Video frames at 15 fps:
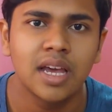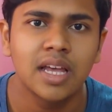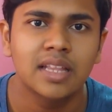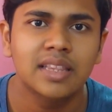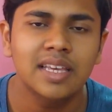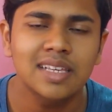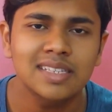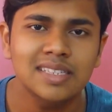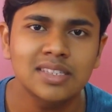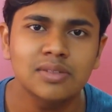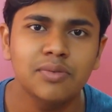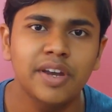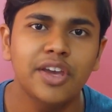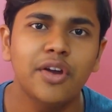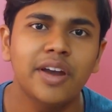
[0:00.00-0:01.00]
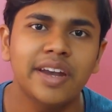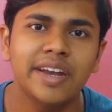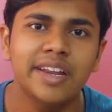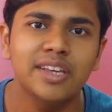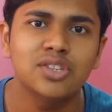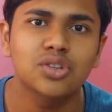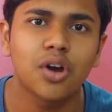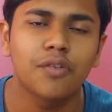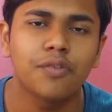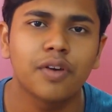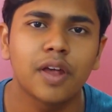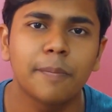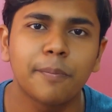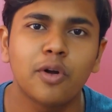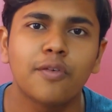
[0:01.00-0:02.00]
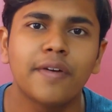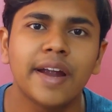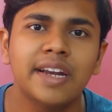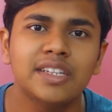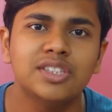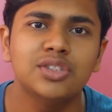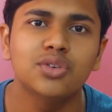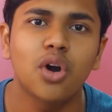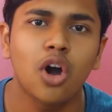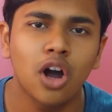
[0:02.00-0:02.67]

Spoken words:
This video editing software provides you